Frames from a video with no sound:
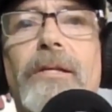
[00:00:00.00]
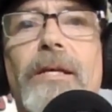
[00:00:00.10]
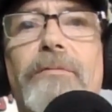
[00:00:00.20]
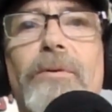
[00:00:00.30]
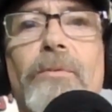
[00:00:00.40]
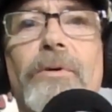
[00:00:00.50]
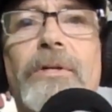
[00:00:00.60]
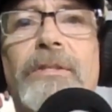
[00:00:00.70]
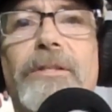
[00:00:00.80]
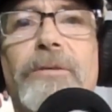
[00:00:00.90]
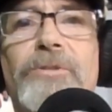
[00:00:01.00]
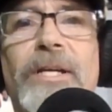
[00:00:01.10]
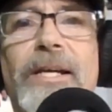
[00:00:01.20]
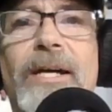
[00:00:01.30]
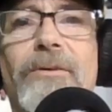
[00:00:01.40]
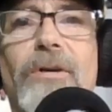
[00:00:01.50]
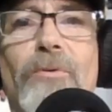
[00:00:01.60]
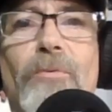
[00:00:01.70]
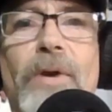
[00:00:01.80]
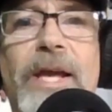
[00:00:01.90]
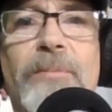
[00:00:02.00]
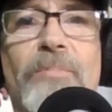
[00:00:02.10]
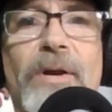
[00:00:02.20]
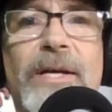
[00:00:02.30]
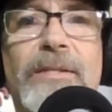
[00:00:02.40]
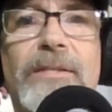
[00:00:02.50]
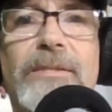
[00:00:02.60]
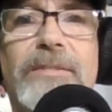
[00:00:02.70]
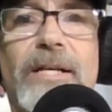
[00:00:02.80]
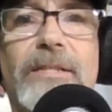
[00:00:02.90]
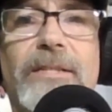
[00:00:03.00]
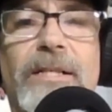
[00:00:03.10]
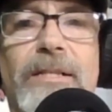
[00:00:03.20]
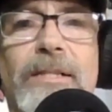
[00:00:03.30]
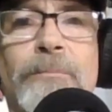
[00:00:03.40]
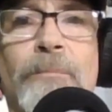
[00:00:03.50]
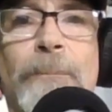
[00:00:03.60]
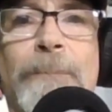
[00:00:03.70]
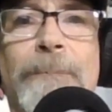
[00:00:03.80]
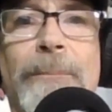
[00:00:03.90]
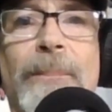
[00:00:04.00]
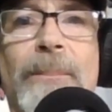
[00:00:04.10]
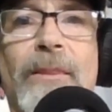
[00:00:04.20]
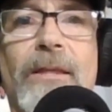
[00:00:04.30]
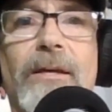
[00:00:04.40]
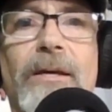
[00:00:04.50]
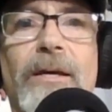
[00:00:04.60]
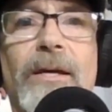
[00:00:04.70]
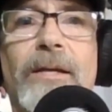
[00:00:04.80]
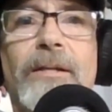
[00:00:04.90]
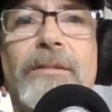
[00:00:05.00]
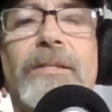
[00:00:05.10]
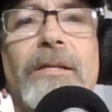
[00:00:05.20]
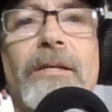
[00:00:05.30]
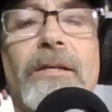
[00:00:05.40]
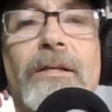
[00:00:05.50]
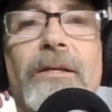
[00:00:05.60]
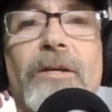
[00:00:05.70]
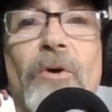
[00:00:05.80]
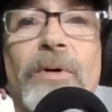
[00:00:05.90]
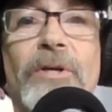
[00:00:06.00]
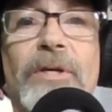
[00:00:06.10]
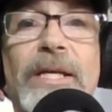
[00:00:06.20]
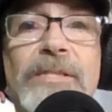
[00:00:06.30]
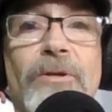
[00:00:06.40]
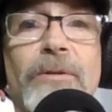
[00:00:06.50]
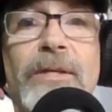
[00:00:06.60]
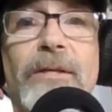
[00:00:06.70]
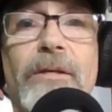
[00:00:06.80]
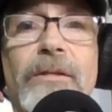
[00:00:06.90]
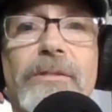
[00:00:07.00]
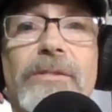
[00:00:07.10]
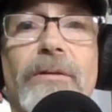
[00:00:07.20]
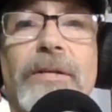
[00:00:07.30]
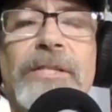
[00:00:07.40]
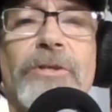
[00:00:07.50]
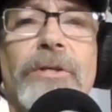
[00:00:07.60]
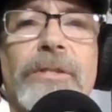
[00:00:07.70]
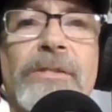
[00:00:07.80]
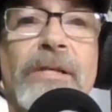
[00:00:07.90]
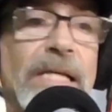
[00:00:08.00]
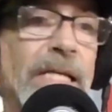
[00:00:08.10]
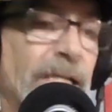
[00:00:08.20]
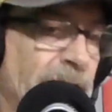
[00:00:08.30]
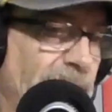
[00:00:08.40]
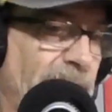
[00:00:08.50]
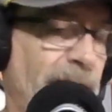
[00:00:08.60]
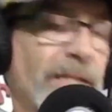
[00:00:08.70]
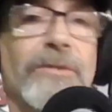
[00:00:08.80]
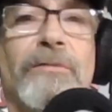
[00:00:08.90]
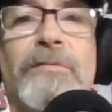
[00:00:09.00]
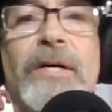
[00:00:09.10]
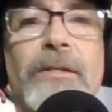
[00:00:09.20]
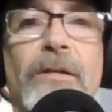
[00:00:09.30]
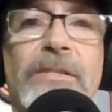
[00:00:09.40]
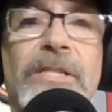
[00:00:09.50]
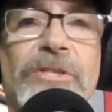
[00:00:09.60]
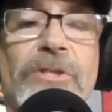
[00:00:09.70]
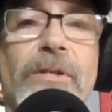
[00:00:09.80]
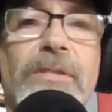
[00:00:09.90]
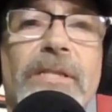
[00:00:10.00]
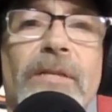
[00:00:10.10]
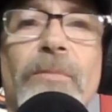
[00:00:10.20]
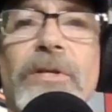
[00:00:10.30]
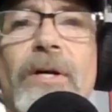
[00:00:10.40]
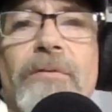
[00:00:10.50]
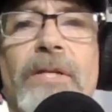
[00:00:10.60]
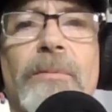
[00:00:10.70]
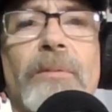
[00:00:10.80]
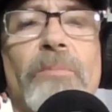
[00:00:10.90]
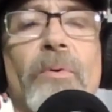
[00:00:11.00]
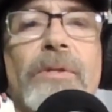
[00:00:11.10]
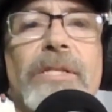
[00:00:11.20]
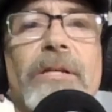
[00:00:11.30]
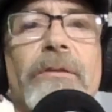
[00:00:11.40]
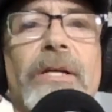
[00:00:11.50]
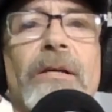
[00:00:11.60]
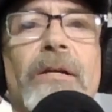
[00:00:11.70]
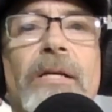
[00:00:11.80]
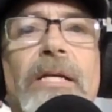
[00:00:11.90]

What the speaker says: If you would, go check out arraybrand.com and go under Geezer League Goods or Geezer Goods, and you'll find our t-shirts, and we do have a couple of boards that are there.